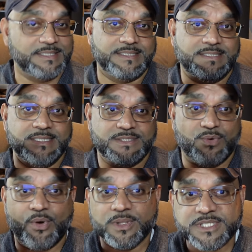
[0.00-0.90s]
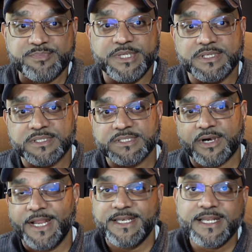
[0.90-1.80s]
since all the speakers are
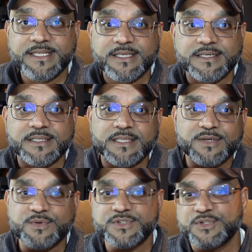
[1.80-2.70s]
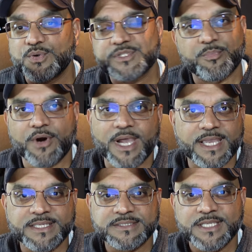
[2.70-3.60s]
identical, it was no
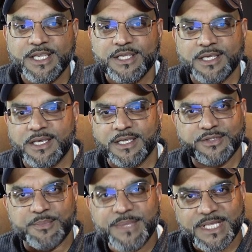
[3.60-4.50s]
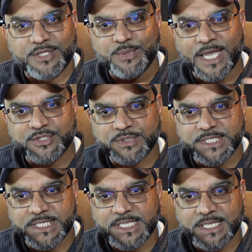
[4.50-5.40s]
surprise uh, to me to
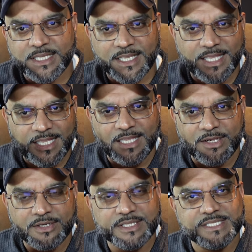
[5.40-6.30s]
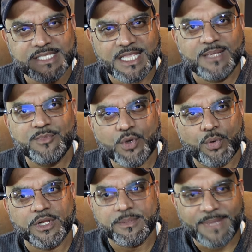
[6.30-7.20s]
actually hear the same
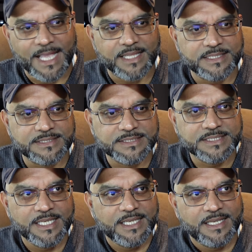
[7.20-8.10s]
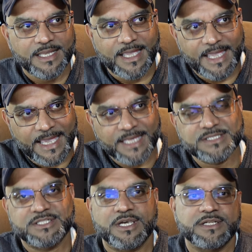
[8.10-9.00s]
tonal balance as
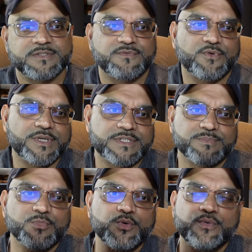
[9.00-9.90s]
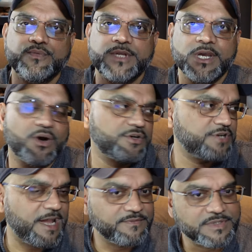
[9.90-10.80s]
Chana's voice moved or
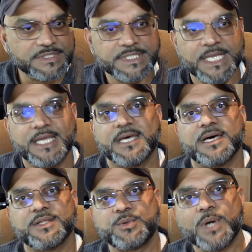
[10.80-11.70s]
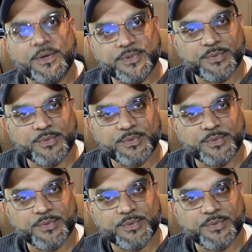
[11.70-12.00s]
traveled uh, throughout the